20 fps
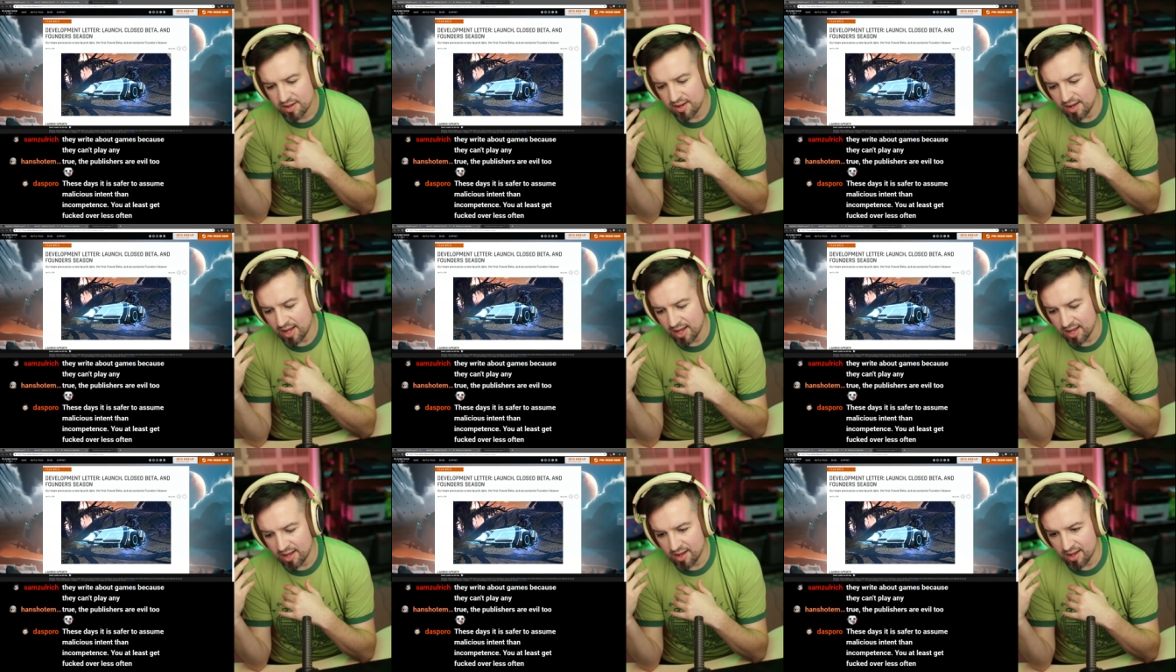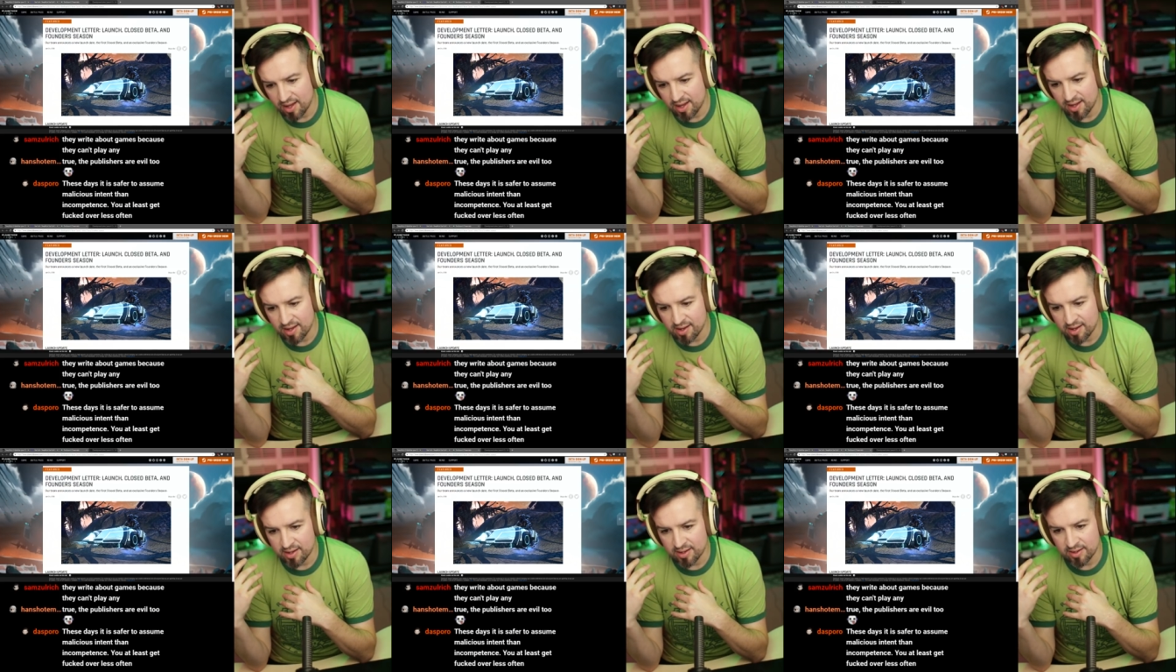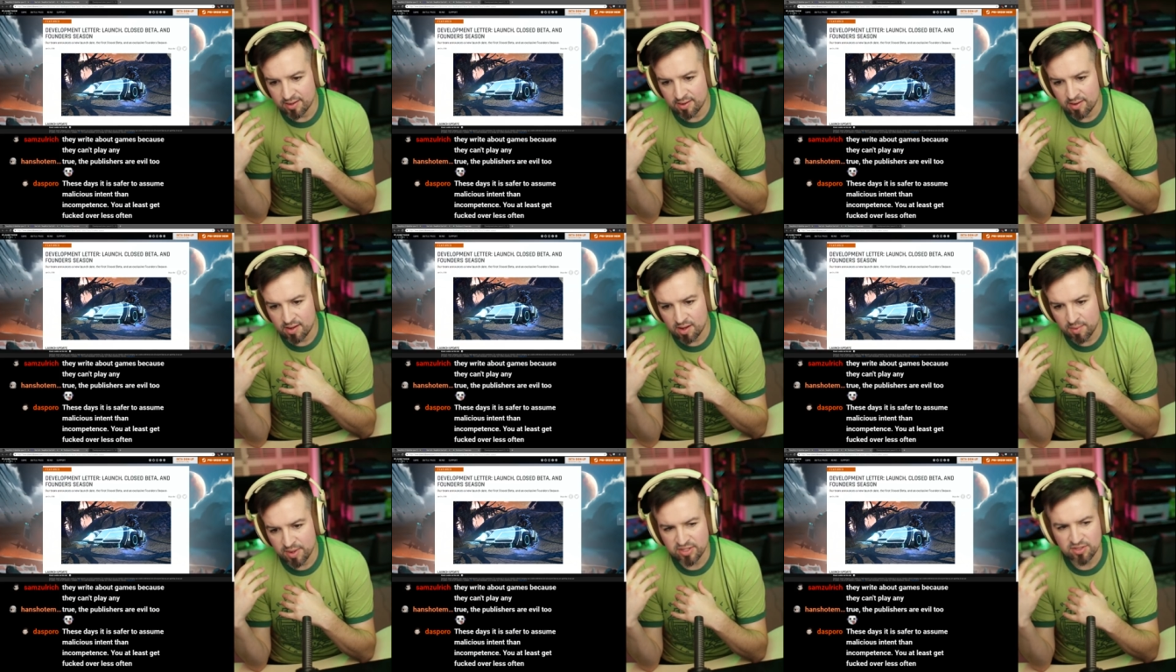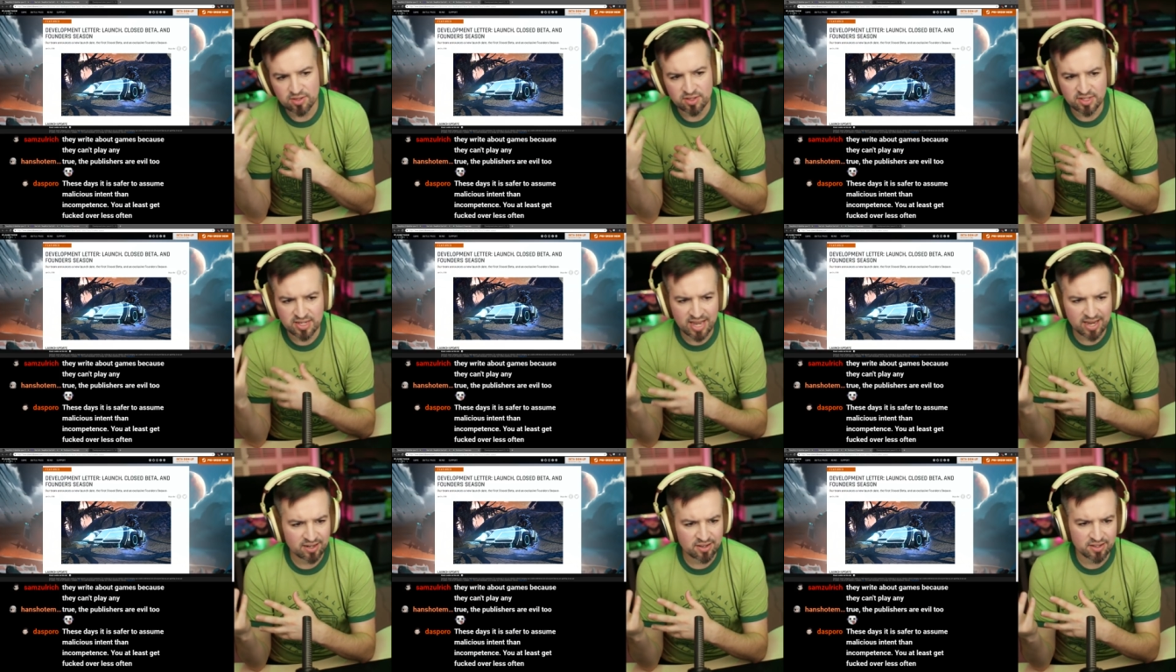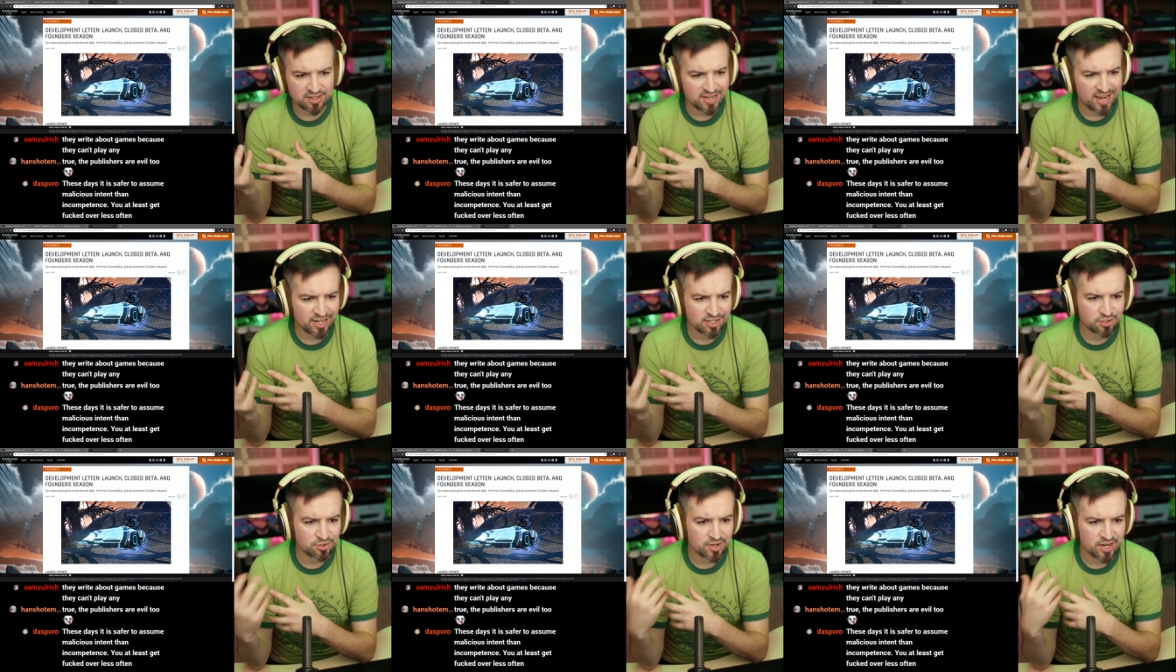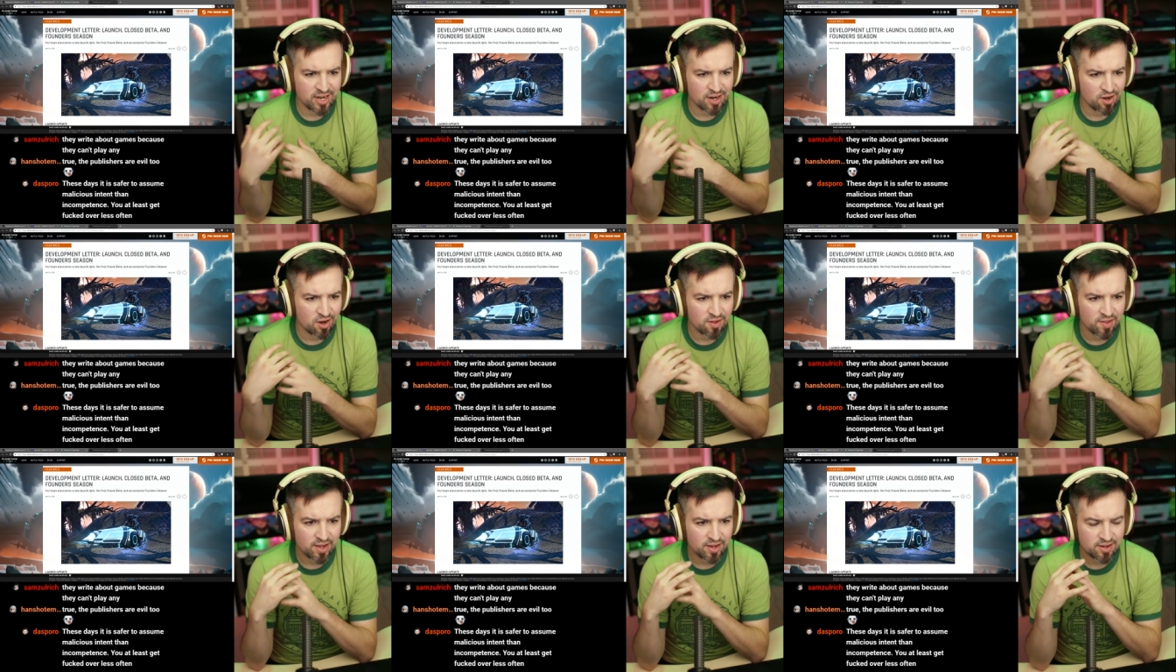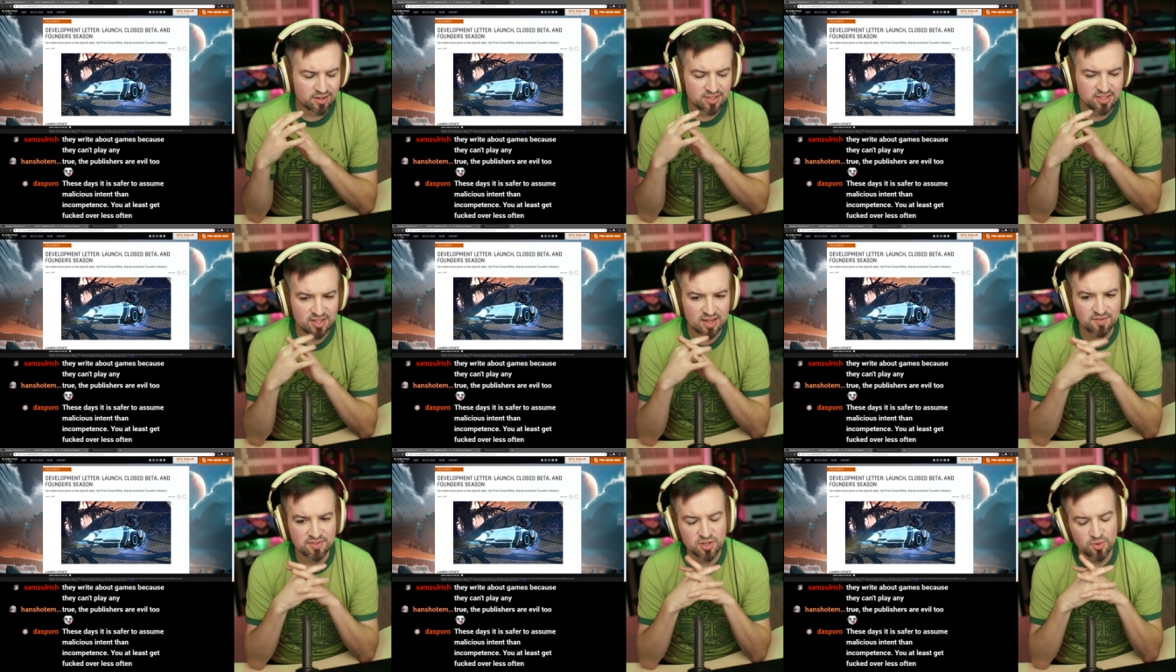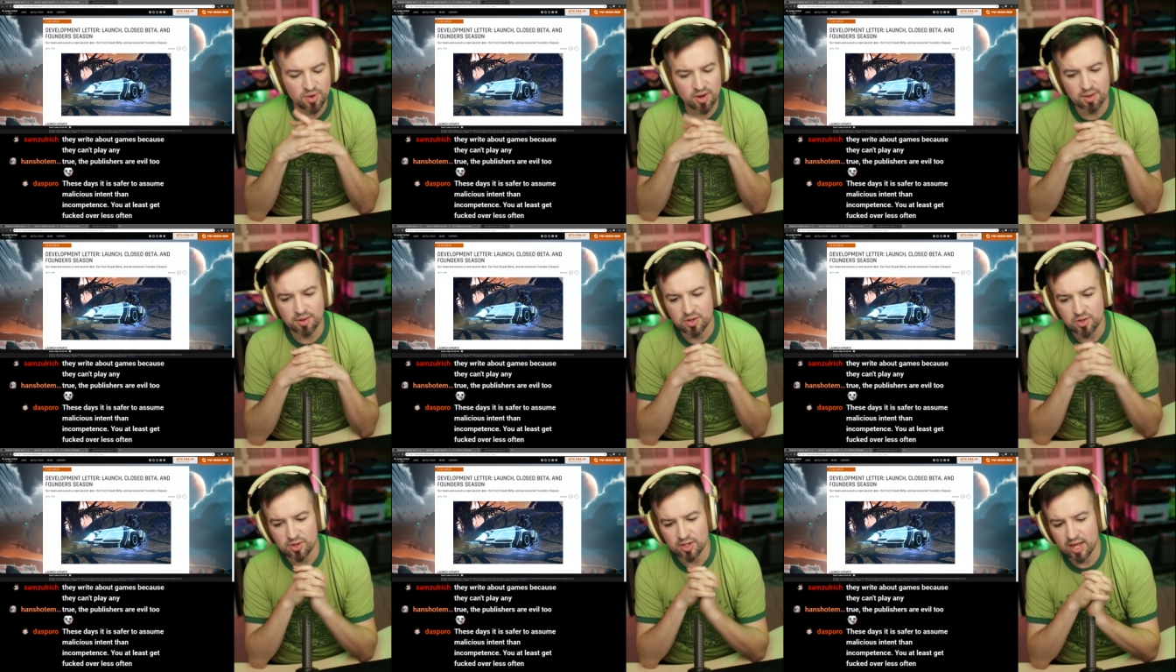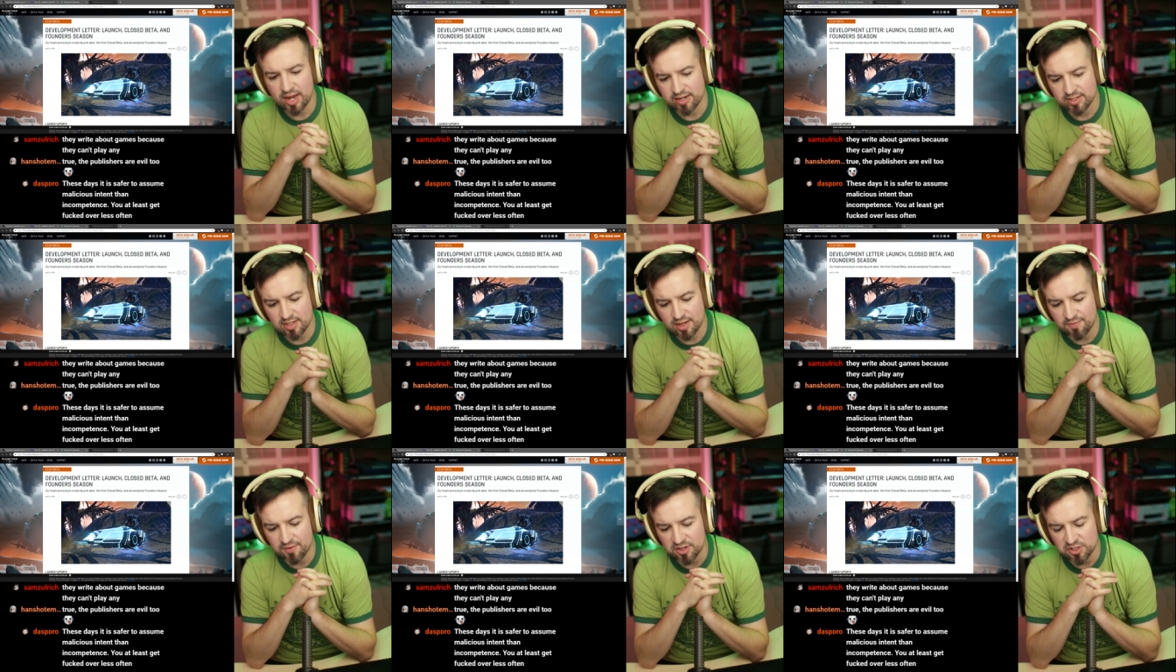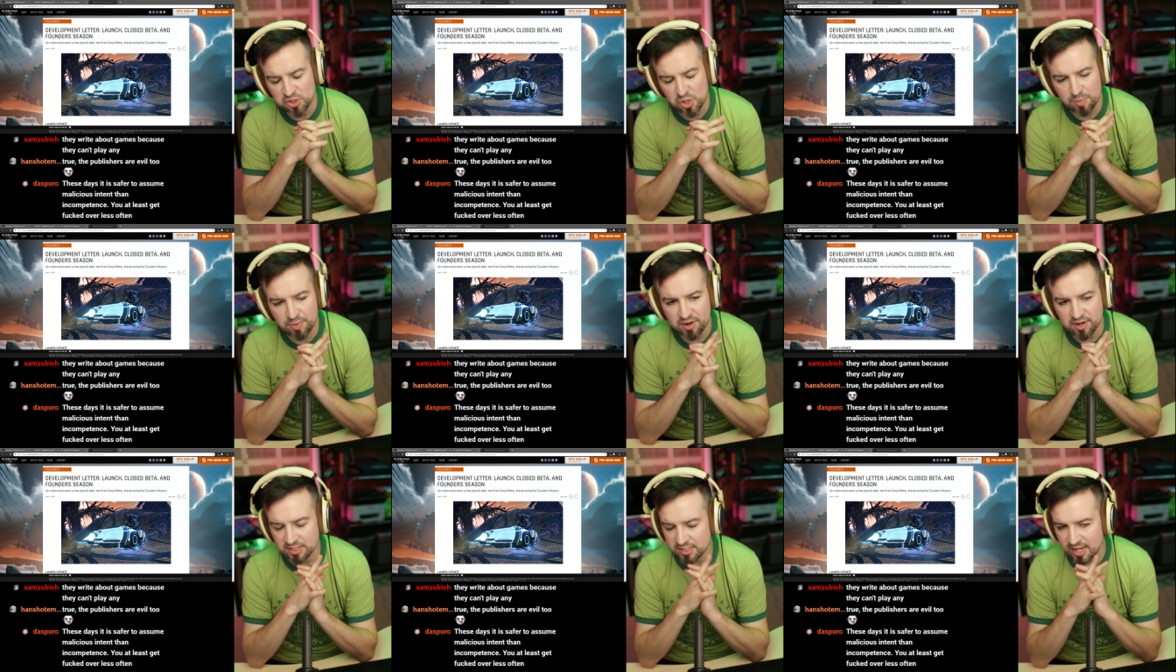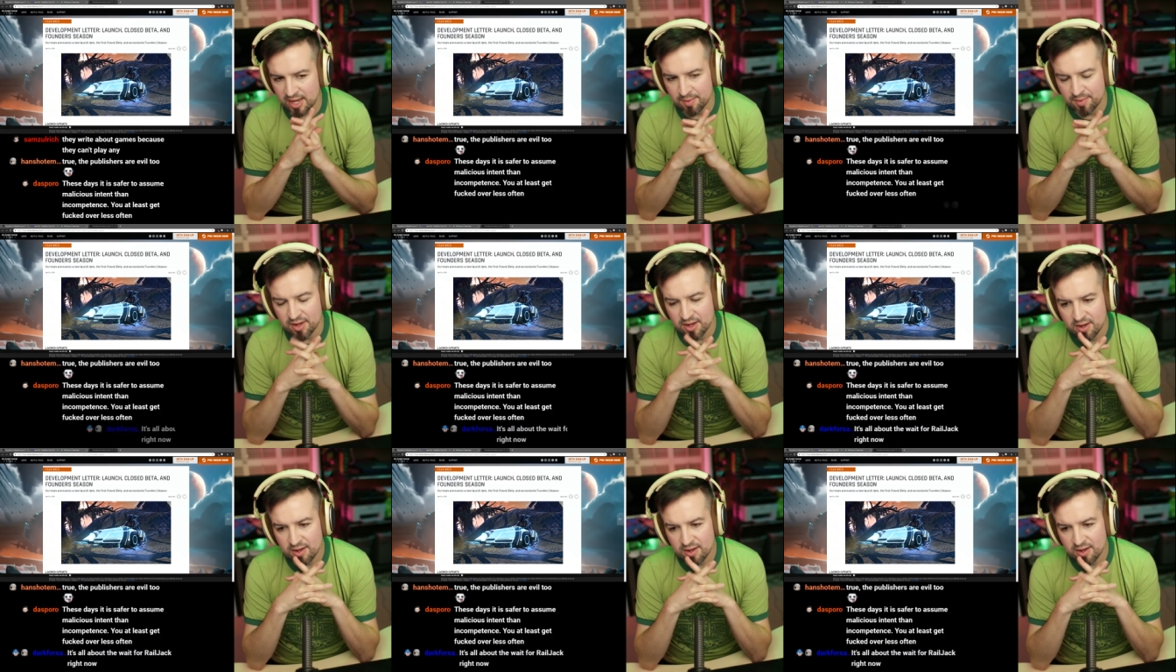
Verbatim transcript: you mess with the tech tree and all that good stuff. So we all do a lot of stuff in a short period of time.